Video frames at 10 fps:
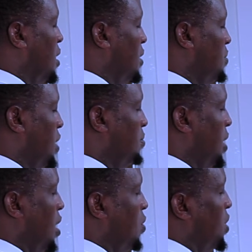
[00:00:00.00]

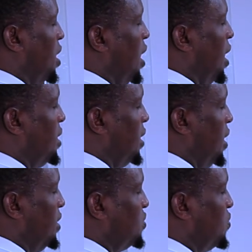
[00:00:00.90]
Remember, we had
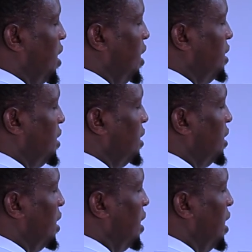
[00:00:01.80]
n squared
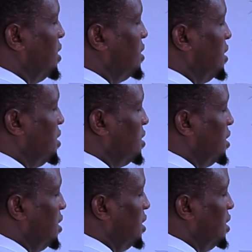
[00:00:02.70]
as its